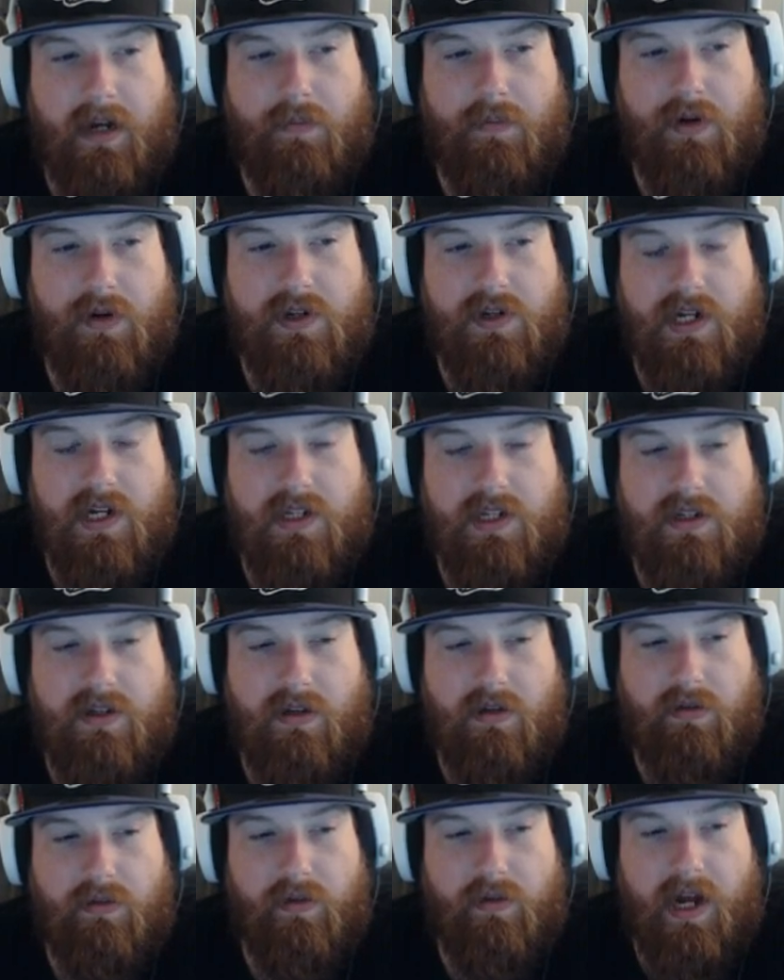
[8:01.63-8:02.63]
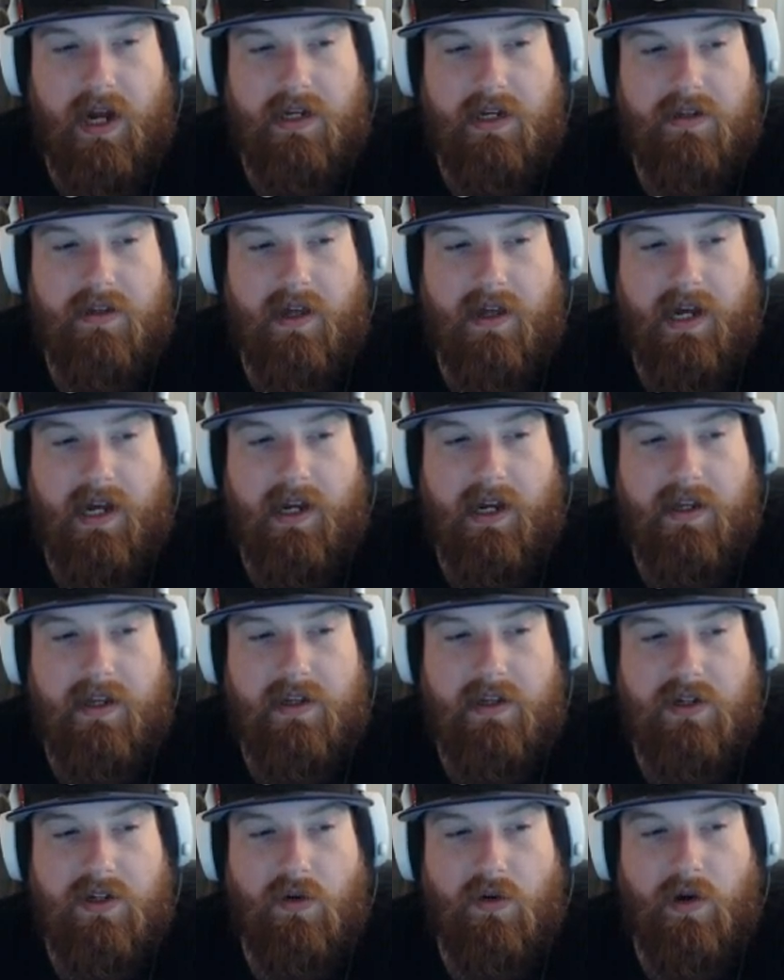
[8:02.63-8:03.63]
presents a threat that
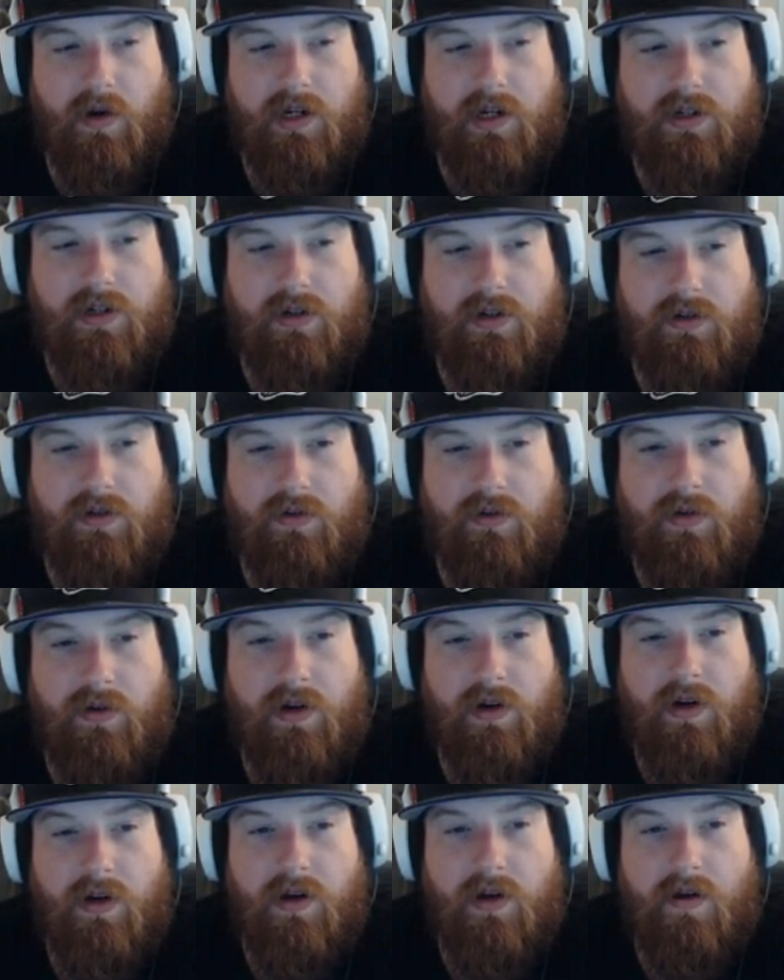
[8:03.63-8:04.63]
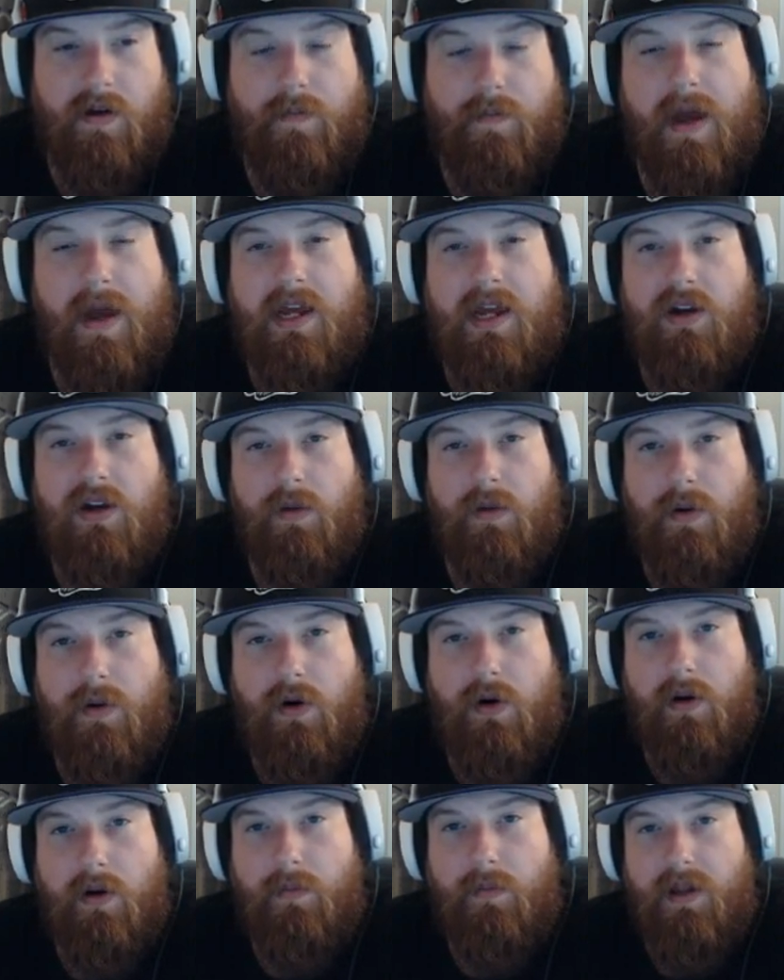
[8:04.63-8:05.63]
is going to make your
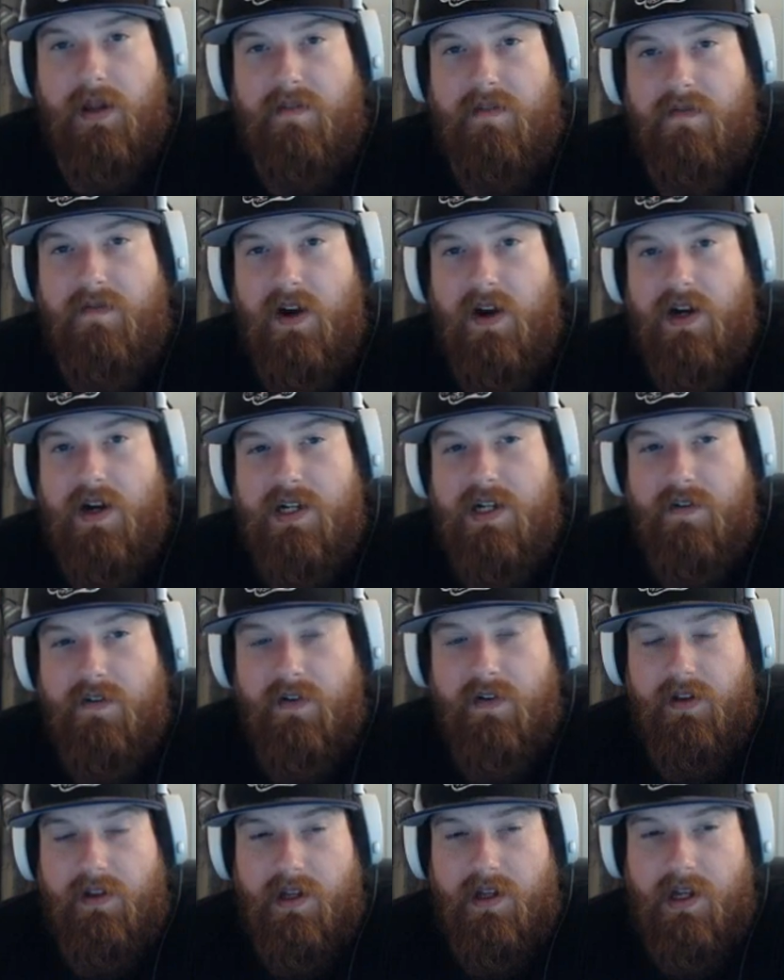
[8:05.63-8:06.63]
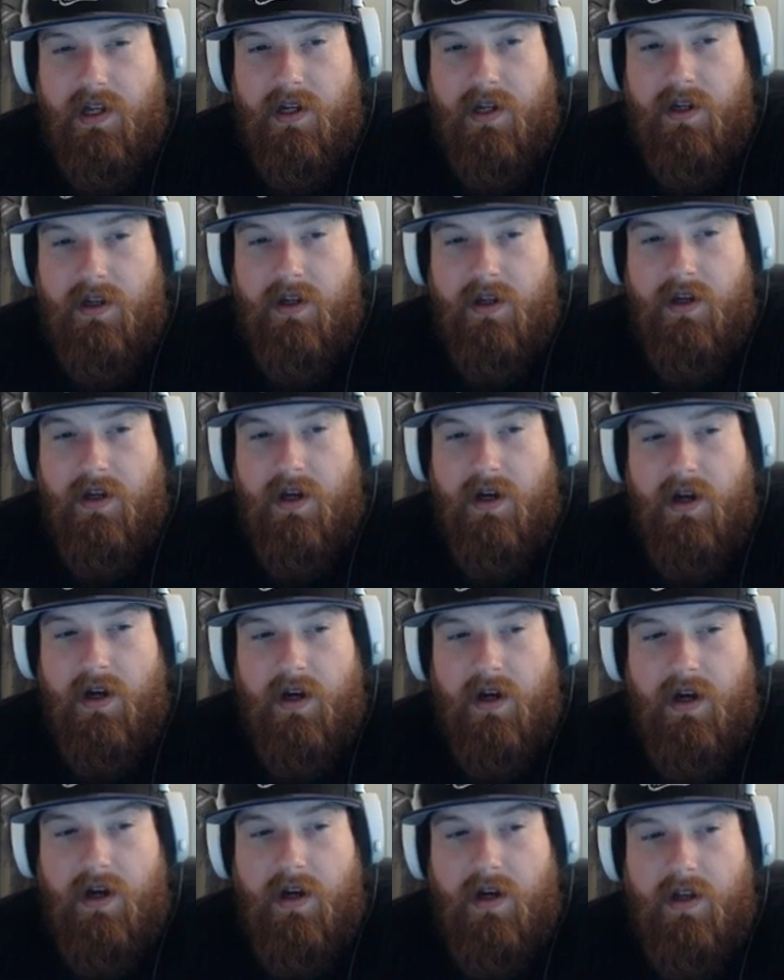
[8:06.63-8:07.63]
opponent play very differently
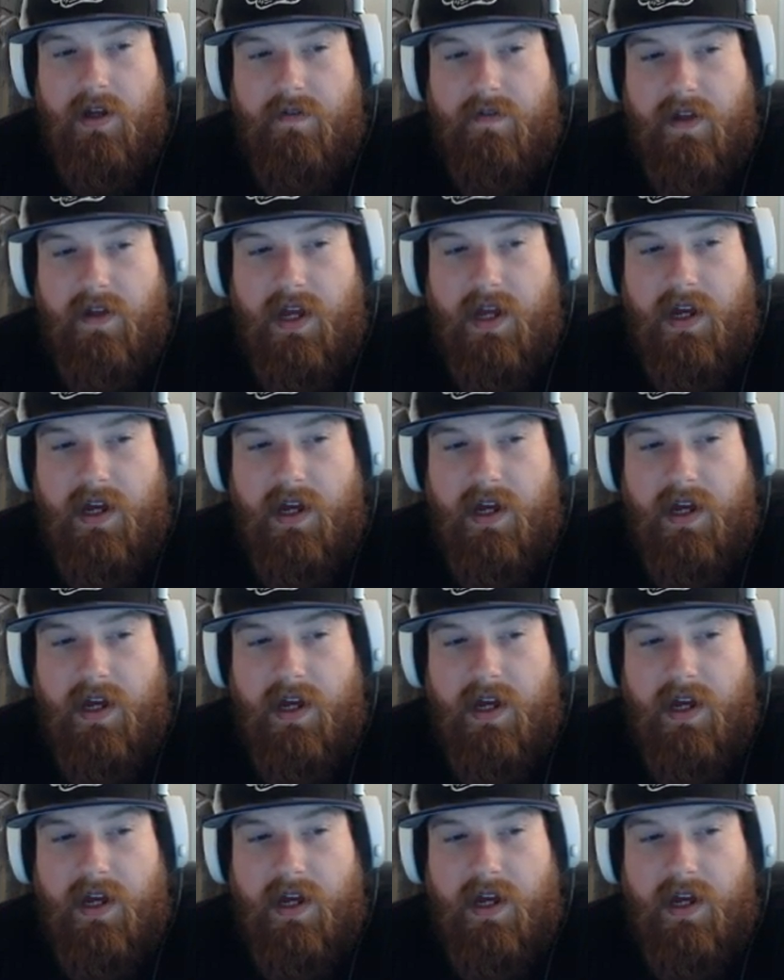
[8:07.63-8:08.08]
if they